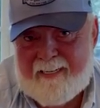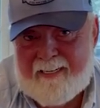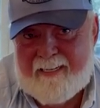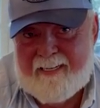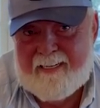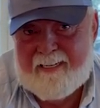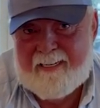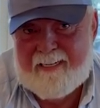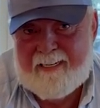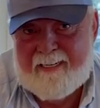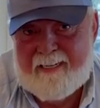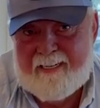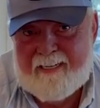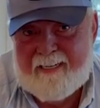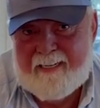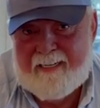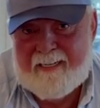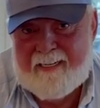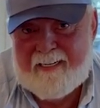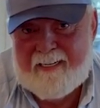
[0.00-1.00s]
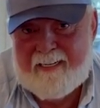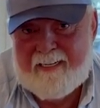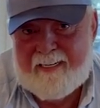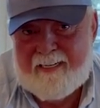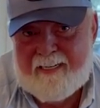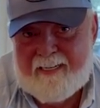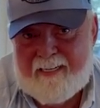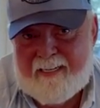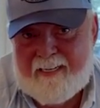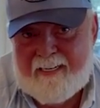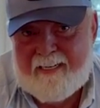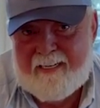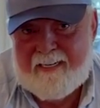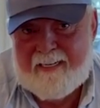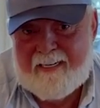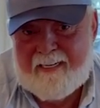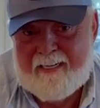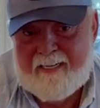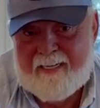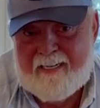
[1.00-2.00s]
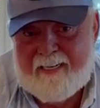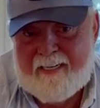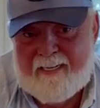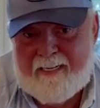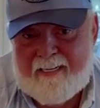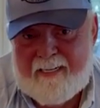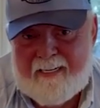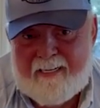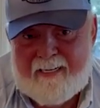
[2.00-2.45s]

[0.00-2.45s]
(silent)